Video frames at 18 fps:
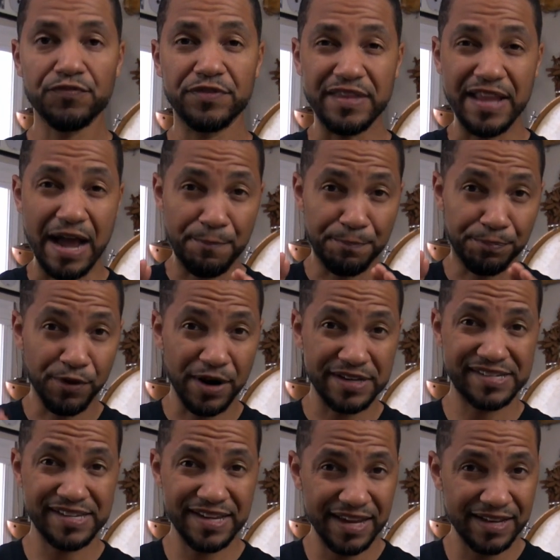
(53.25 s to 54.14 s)
not
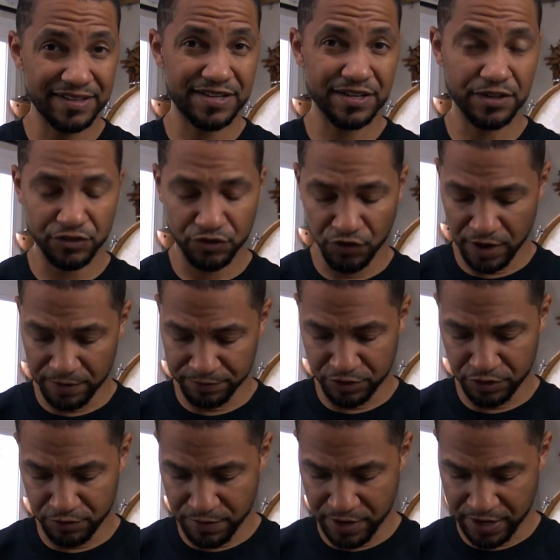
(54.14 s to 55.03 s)
pressing into the drum
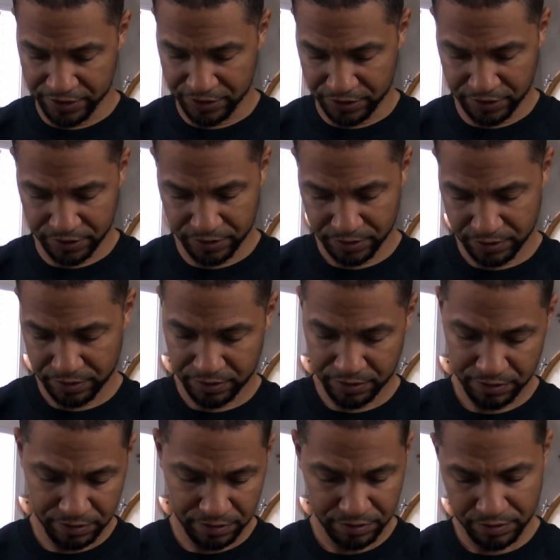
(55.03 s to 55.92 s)
too much,
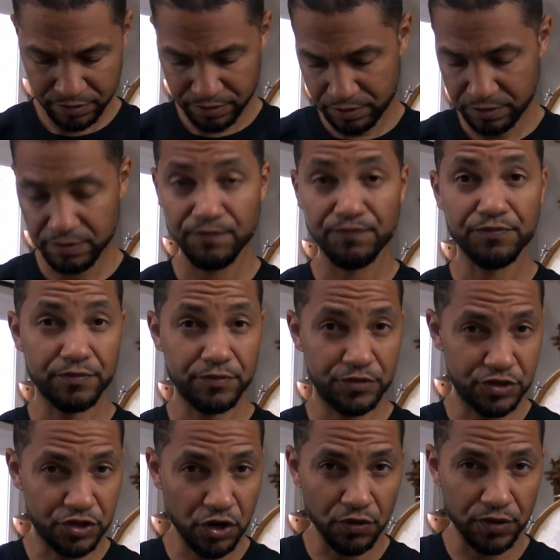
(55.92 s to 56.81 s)

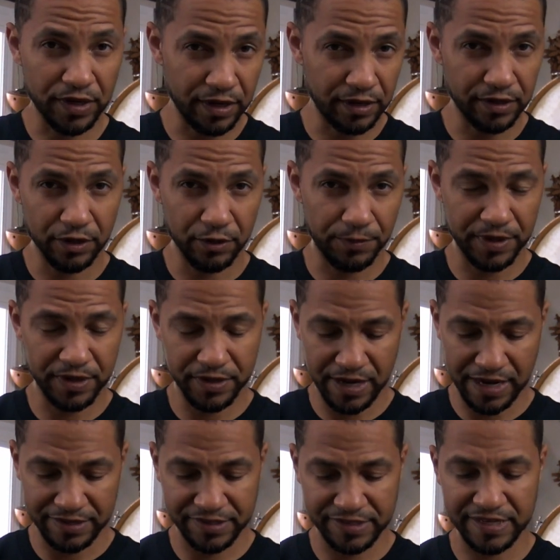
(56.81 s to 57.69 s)
choking a little bit of
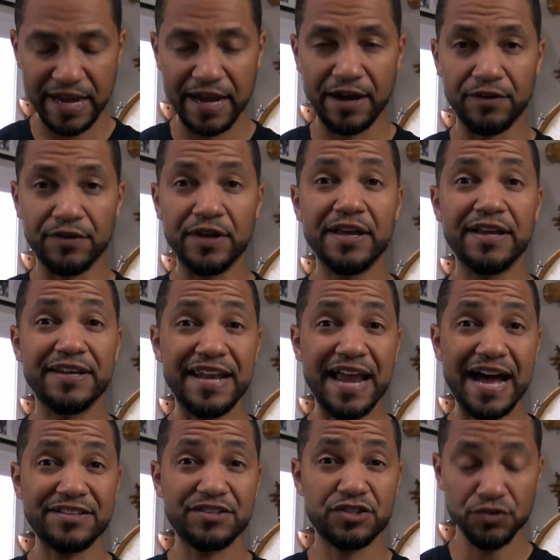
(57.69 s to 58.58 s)
that sound,
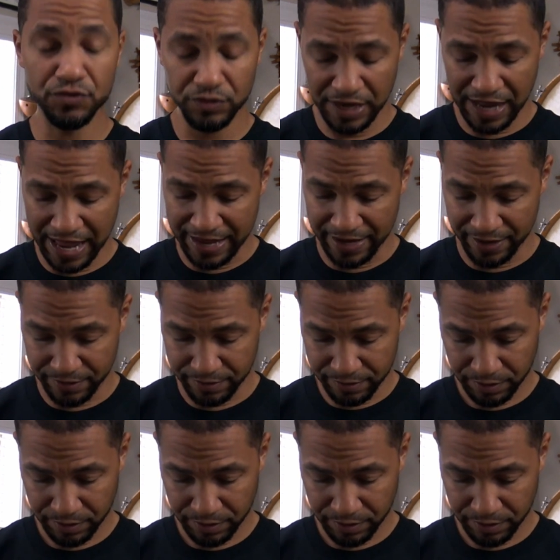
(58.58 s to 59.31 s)
not too light,